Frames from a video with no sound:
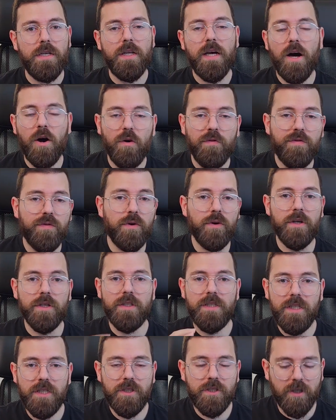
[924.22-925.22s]
Now for
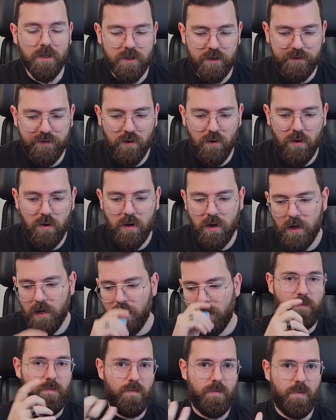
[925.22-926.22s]
D sus4,
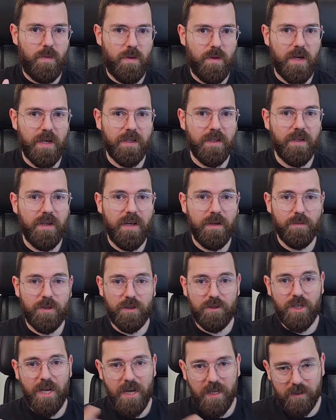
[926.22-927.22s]
like the name
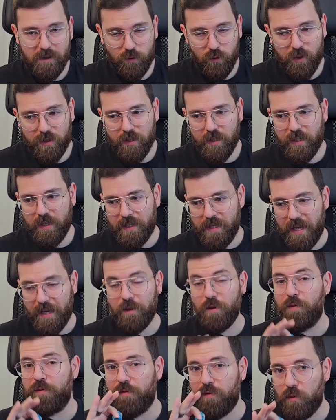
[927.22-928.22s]
suggests, we're going to take
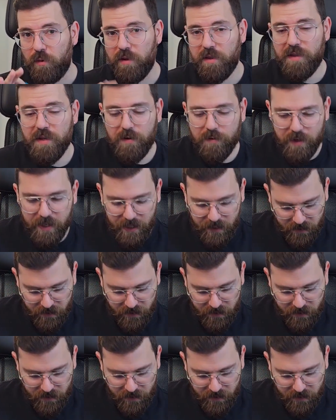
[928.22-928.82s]
the 4th degree.